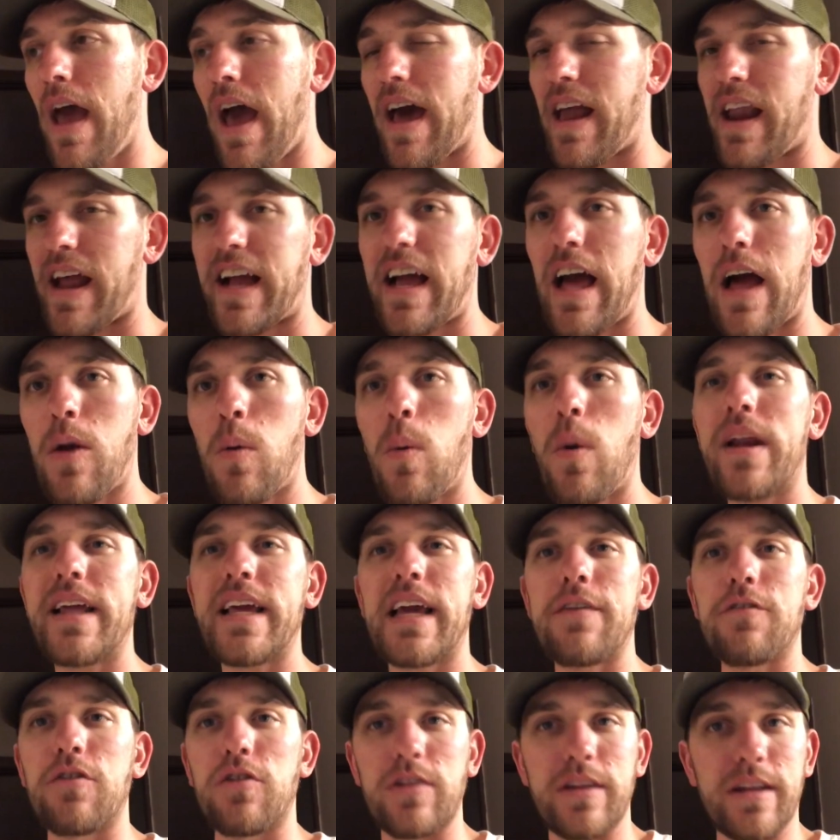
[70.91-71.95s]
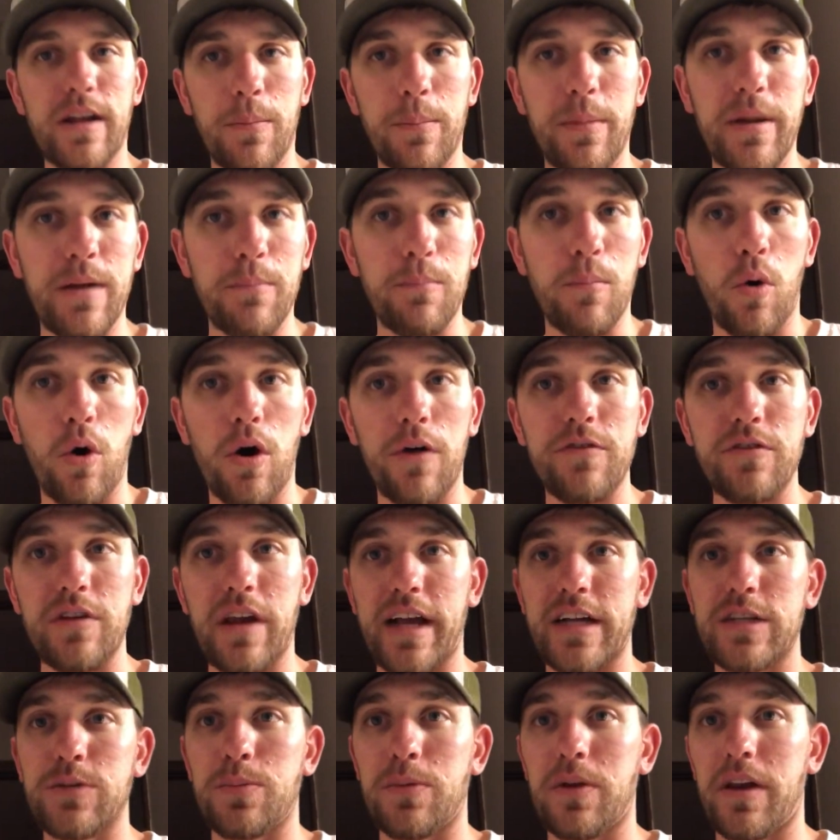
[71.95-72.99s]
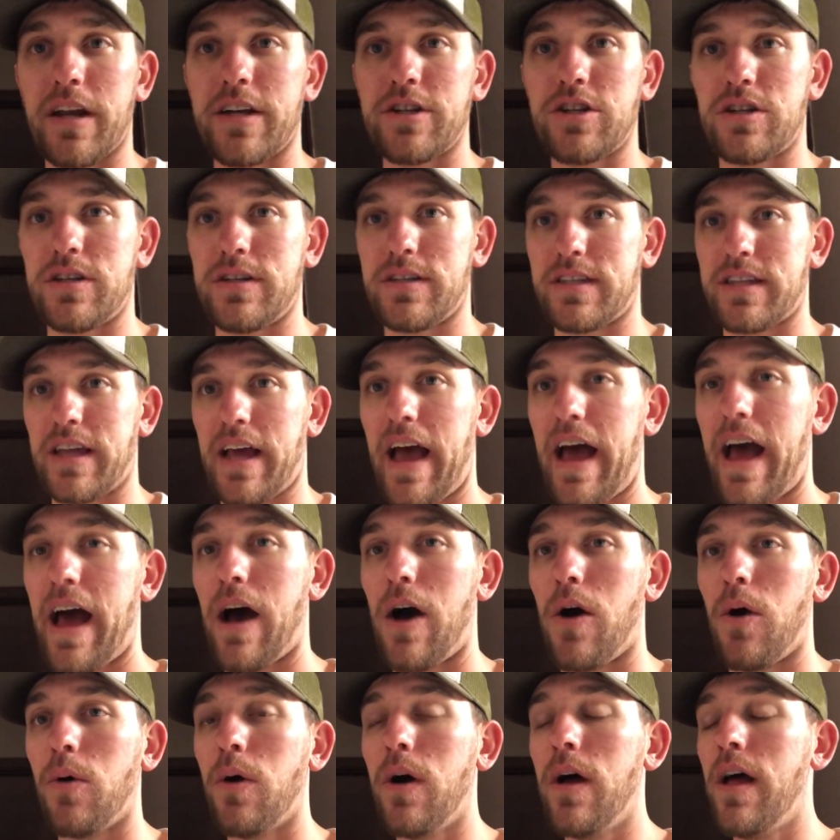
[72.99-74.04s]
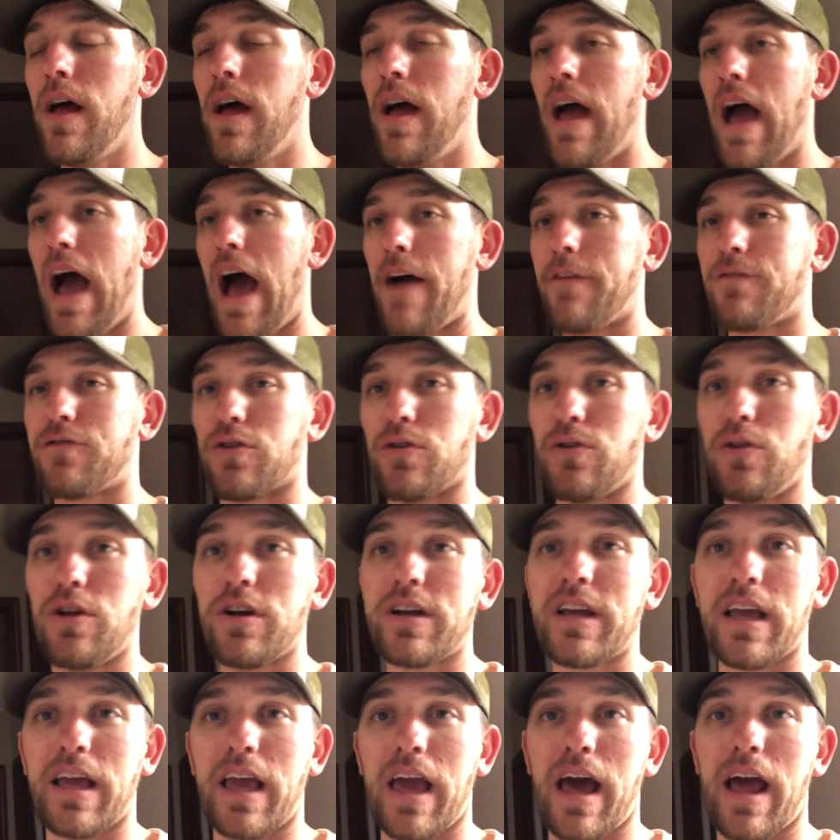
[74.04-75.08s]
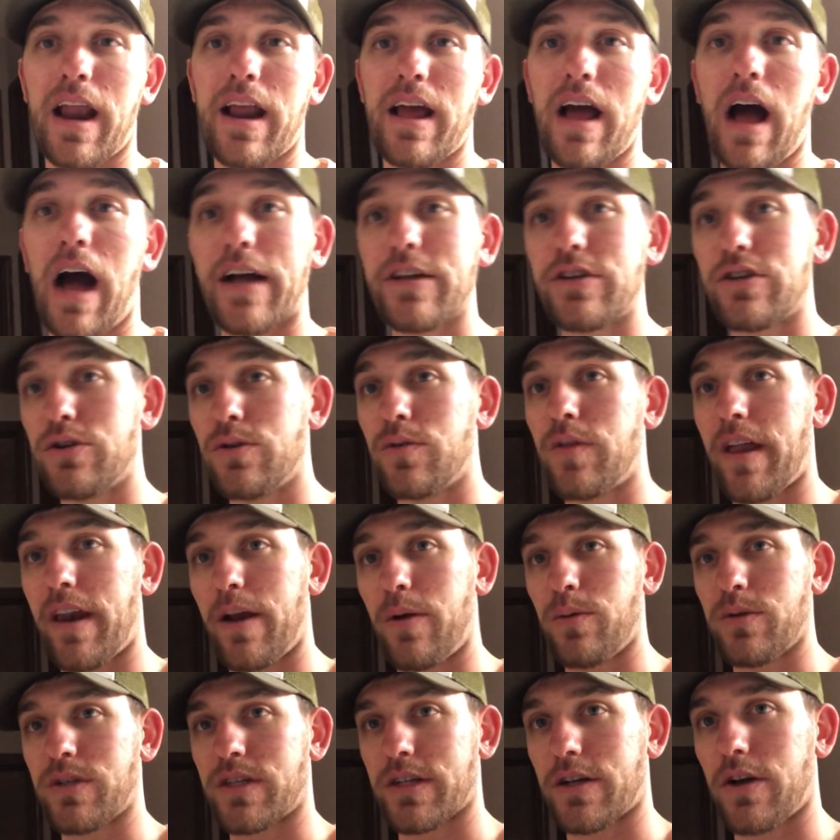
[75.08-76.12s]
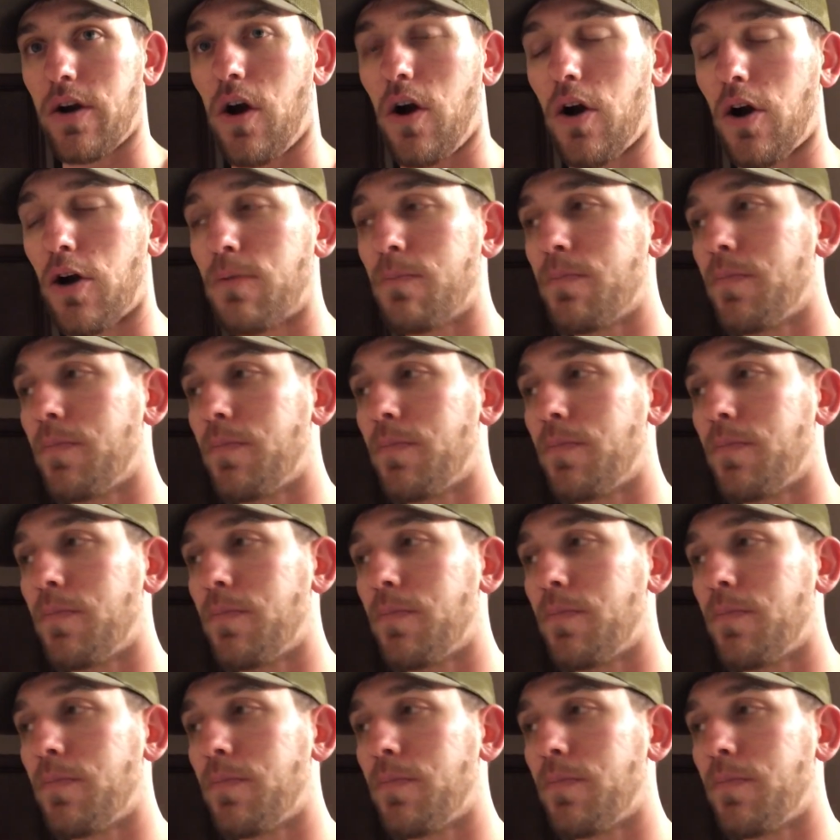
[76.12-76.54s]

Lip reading: And I kind of want to give a little bit more of an explanation as to how, after looking at it, I knew that it was a car.